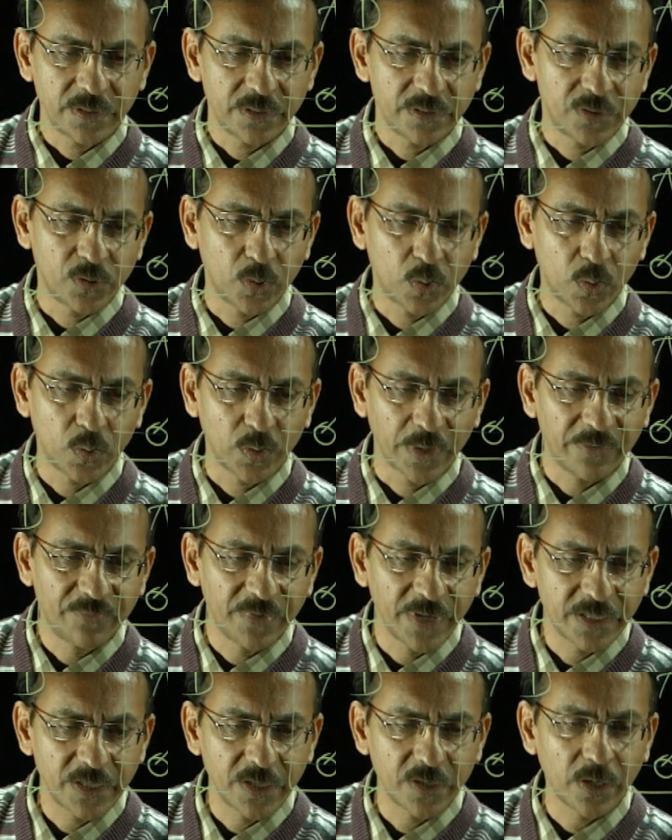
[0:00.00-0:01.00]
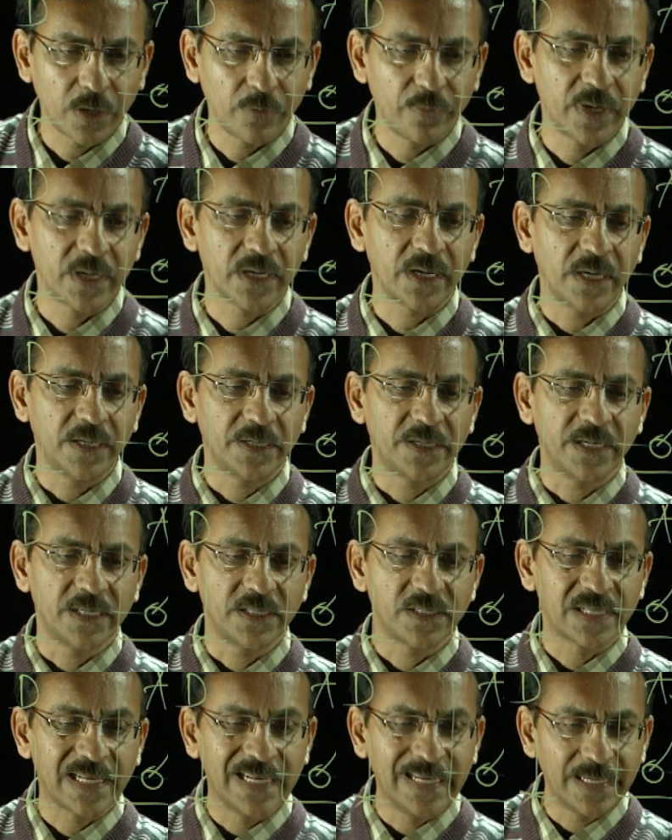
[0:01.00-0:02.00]
though effective cover
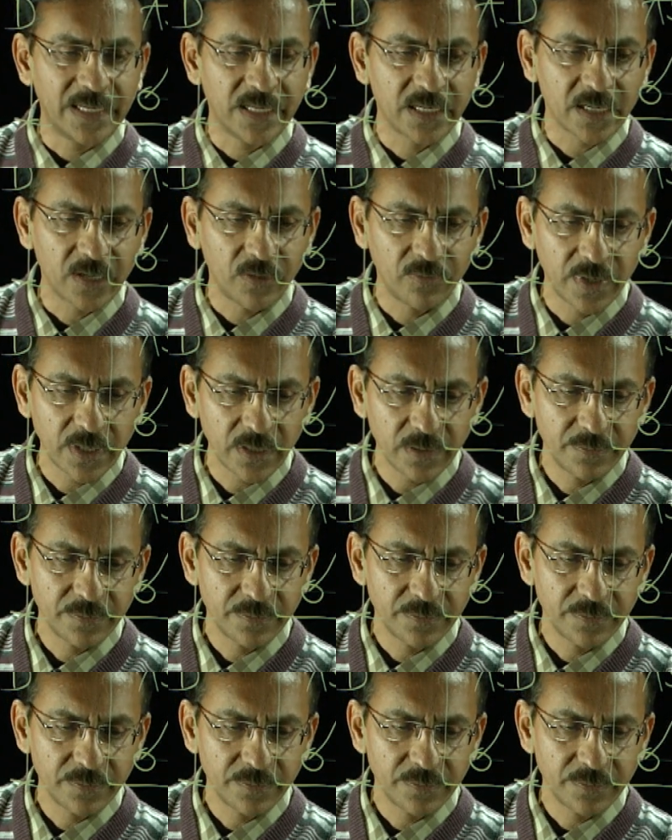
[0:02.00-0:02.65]
contains clear cover,